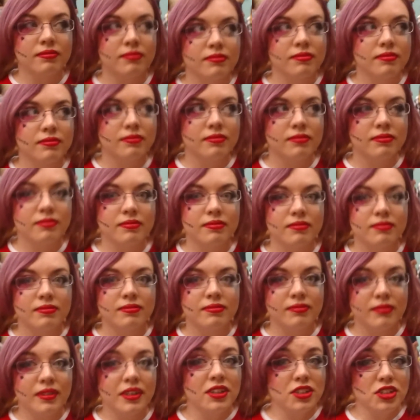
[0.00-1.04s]
she reckons it,
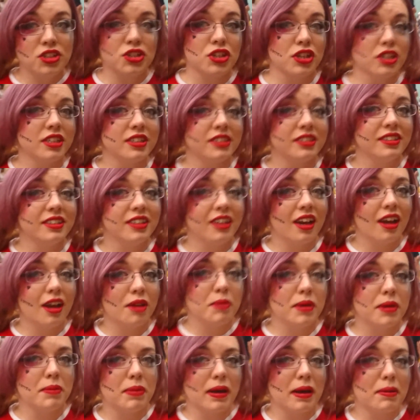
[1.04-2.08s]
to be honest. Good. I
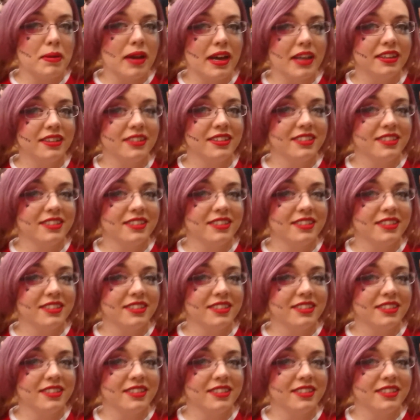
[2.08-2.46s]
met Batman.